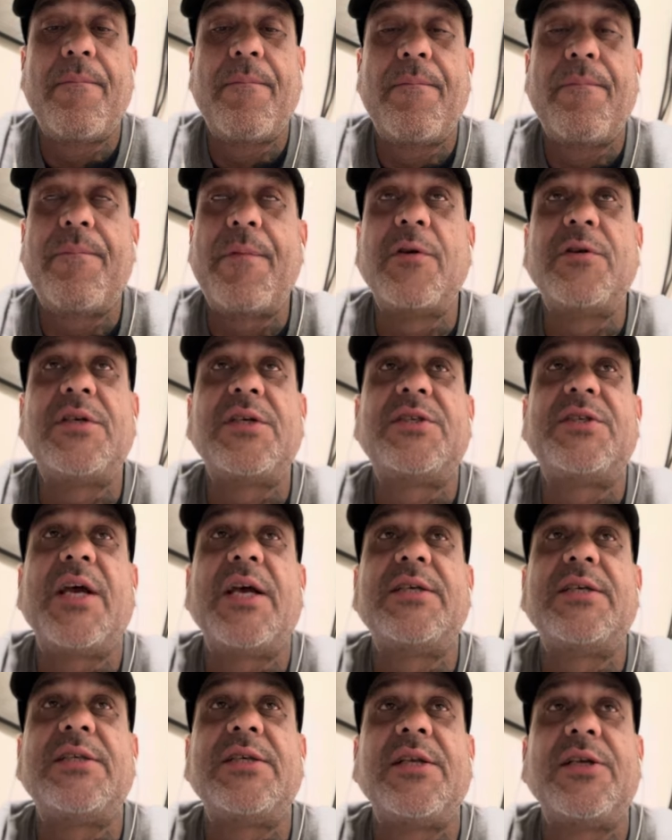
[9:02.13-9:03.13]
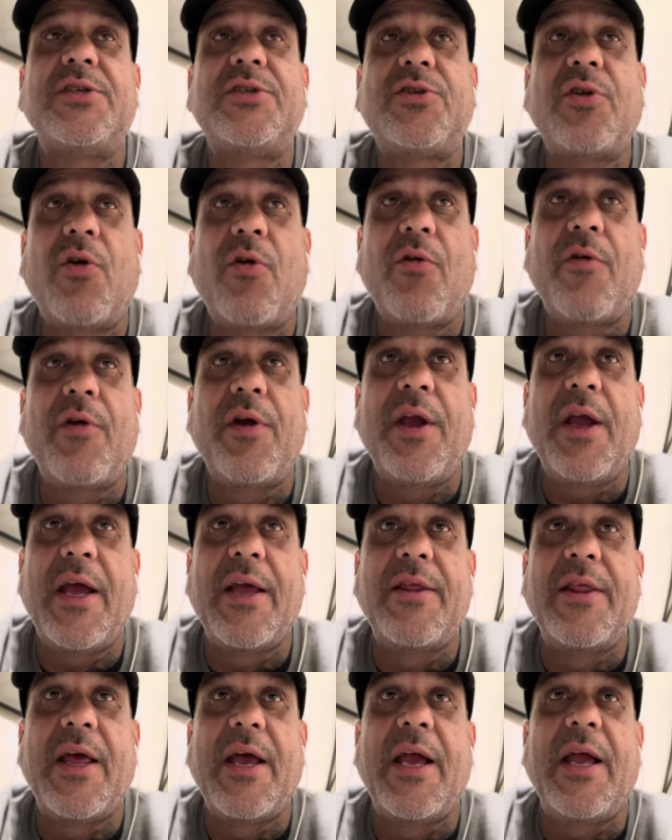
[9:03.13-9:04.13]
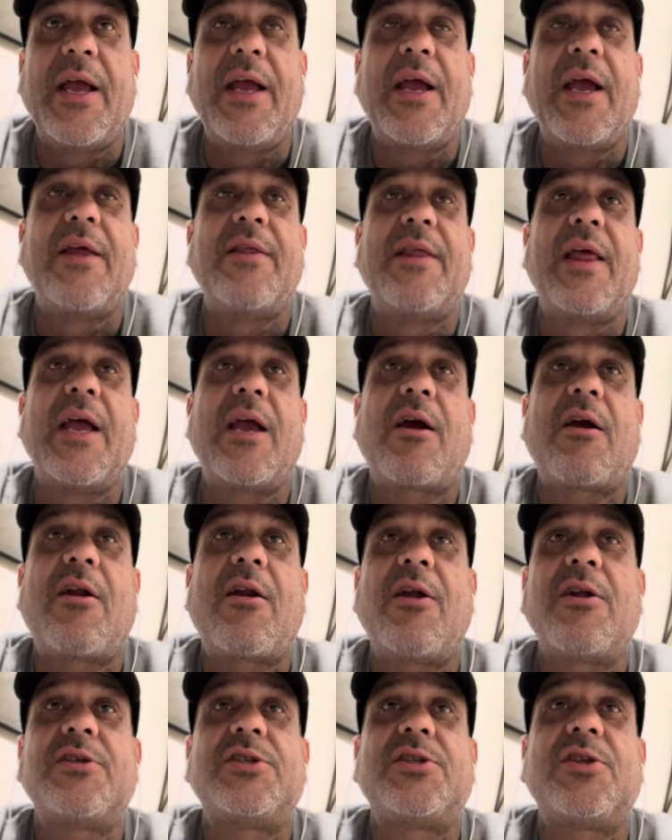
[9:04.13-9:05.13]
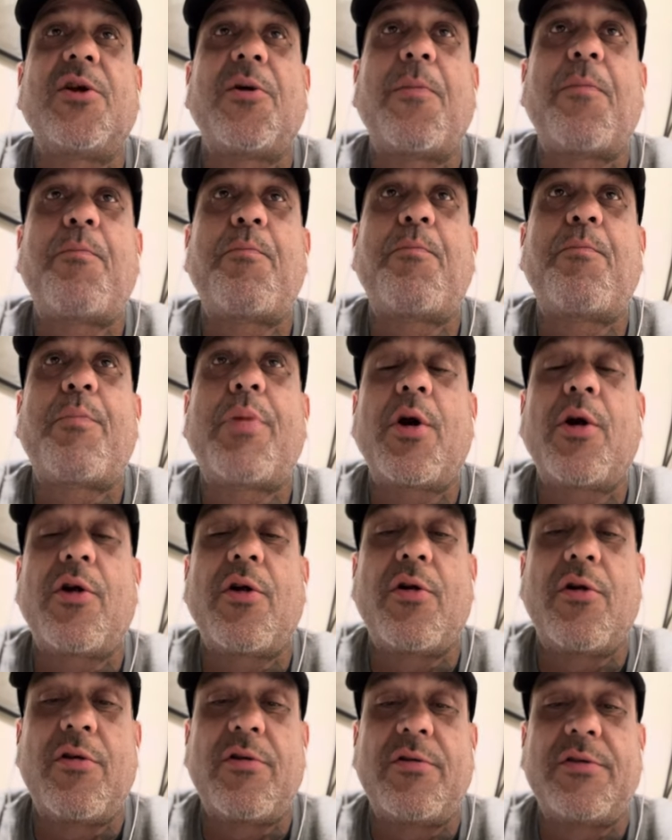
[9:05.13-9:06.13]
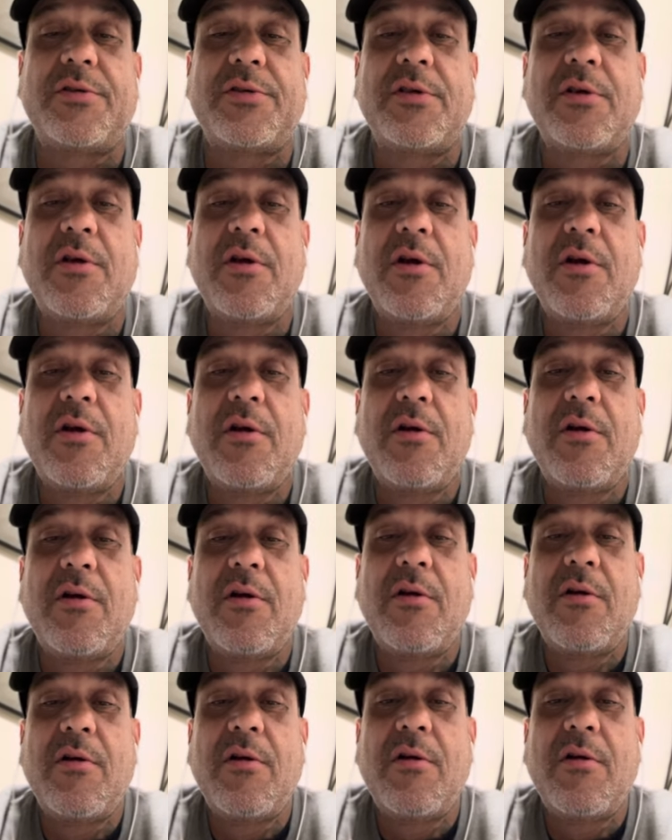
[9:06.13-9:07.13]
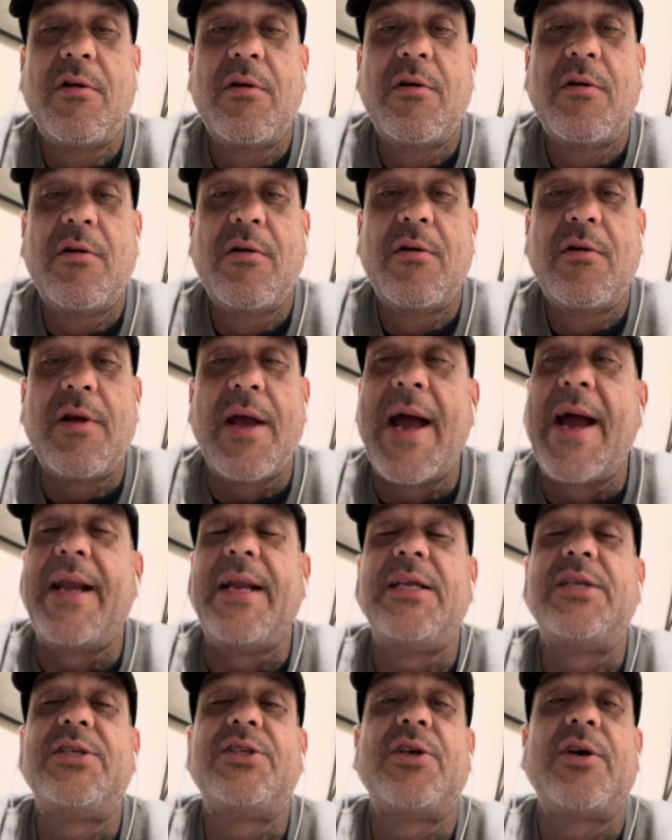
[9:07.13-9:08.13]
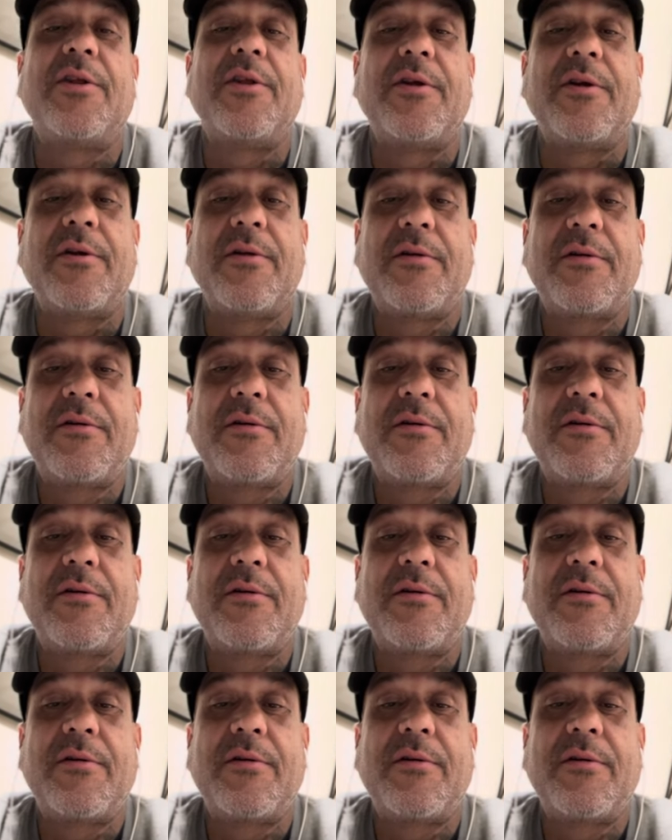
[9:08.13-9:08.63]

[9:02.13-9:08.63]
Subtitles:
They're just chasing the story, and they clutch their pearls at each other.